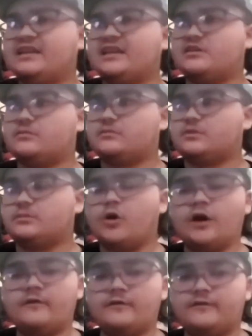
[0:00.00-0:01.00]
like, the
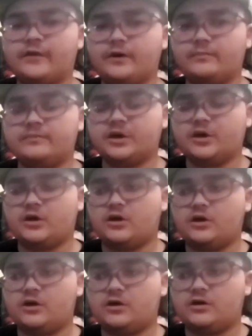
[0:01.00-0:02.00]
Marvel films
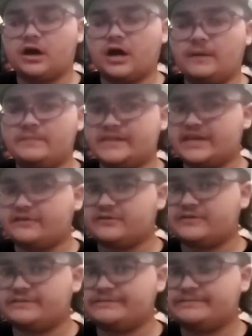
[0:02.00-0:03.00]
are upscales,